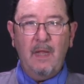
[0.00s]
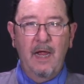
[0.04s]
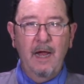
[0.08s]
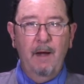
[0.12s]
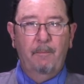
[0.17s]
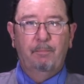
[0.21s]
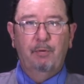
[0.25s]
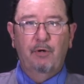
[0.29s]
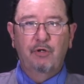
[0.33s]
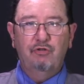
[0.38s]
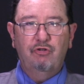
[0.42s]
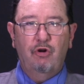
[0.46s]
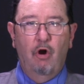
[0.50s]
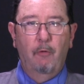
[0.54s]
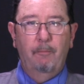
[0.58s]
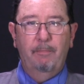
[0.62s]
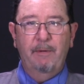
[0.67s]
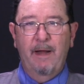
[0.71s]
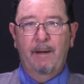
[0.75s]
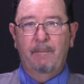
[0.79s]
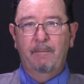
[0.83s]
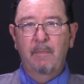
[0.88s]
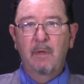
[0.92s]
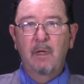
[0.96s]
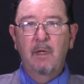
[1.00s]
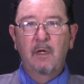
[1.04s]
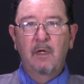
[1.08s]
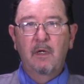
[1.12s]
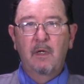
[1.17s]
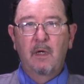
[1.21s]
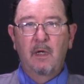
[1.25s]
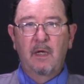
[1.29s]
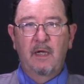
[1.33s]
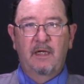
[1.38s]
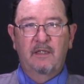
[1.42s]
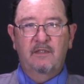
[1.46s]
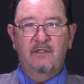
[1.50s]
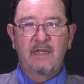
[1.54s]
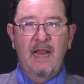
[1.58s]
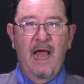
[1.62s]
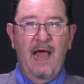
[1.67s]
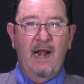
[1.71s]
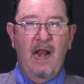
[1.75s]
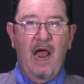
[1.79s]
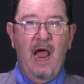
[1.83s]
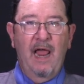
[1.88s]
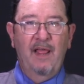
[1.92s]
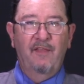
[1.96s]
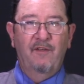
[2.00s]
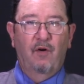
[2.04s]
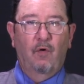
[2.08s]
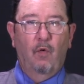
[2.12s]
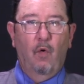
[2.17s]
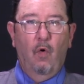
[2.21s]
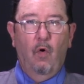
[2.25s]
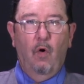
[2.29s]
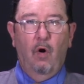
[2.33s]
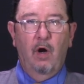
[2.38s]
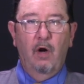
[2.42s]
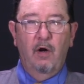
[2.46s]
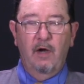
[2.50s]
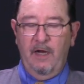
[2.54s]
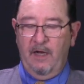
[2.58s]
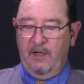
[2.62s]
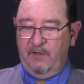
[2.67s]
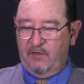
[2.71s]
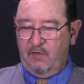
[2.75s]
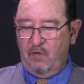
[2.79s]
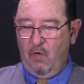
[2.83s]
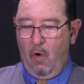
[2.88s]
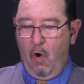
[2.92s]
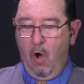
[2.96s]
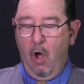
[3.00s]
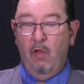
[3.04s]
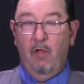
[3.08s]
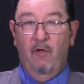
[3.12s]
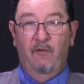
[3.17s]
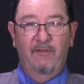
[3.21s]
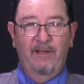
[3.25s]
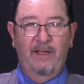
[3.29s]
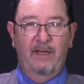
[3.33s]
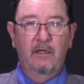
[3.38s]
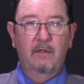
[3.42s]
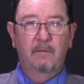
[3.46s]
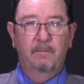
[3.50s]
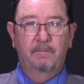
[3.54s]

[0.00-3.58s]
ipratropium. It's not either or, it's all of it.